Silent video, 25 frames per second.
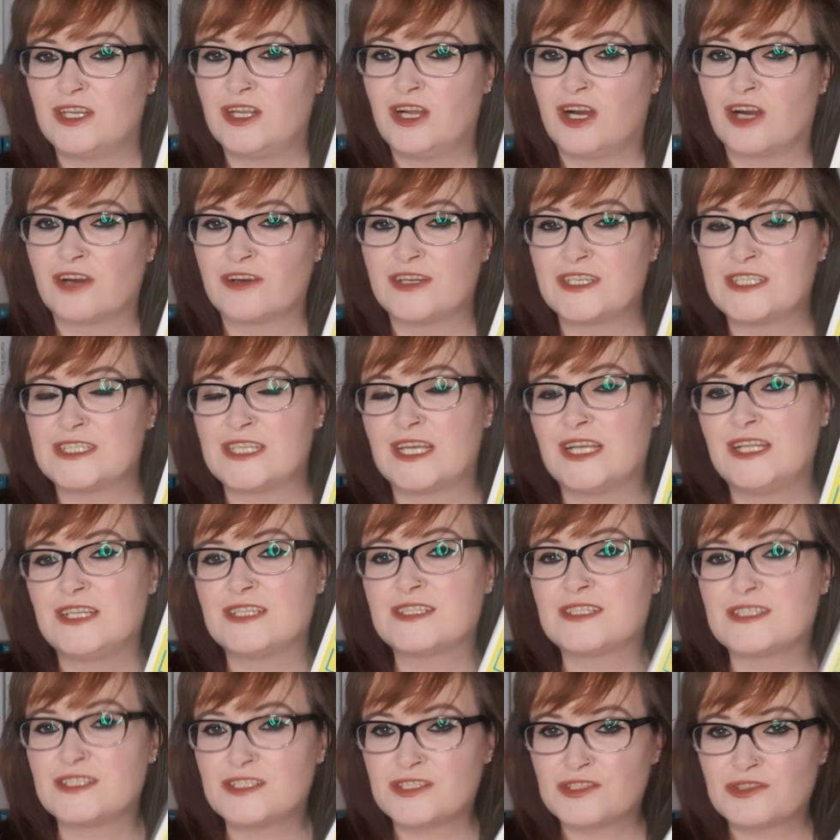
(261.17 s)
Lauren
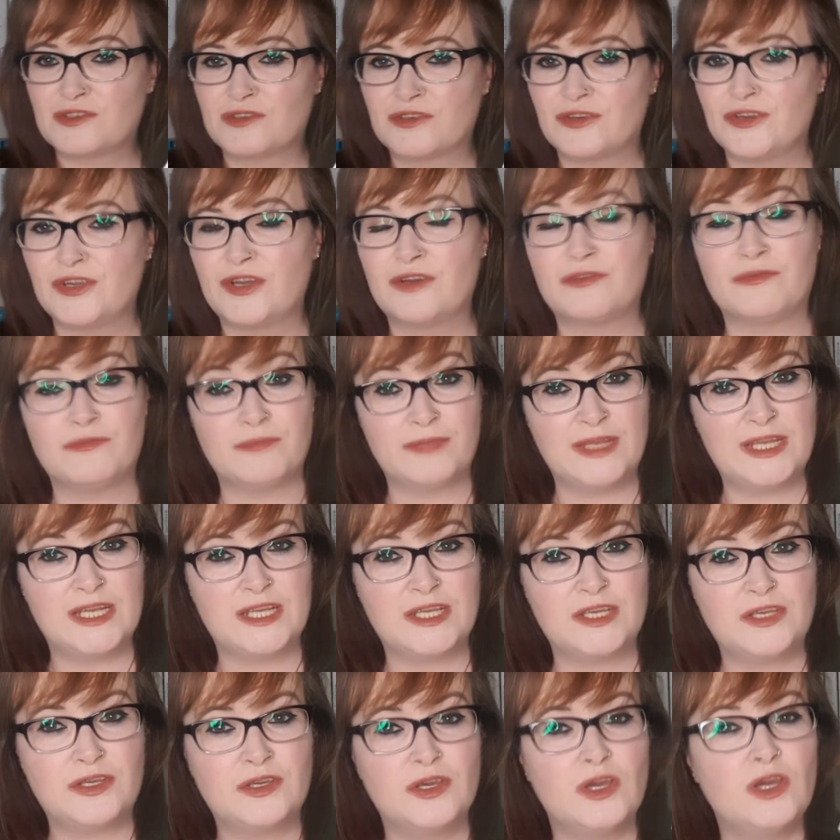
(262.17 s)
tells the story of
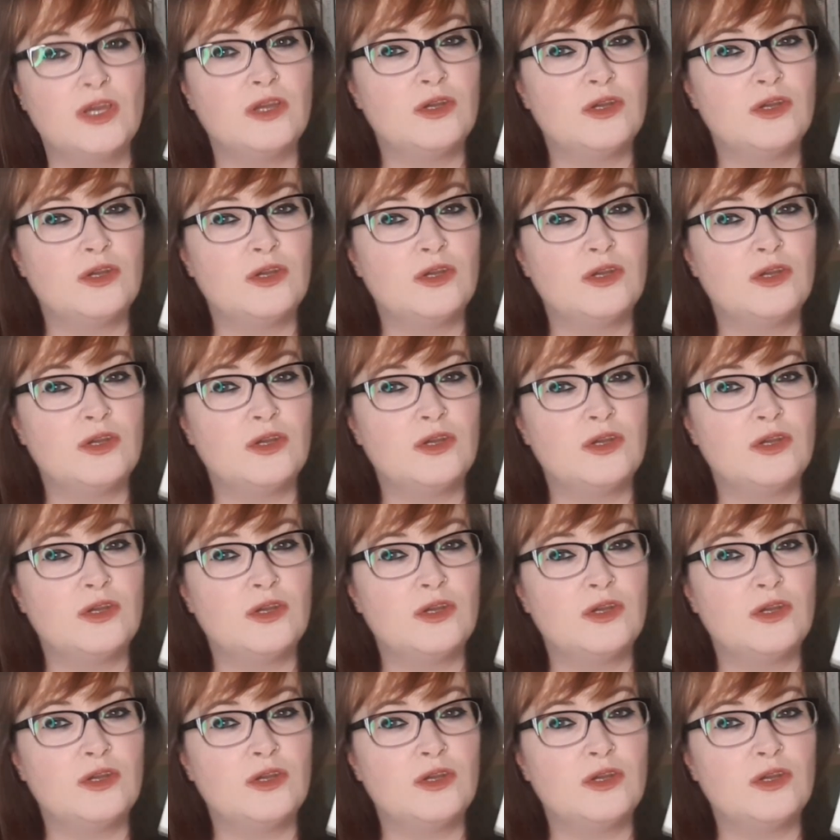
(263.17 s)
Millie,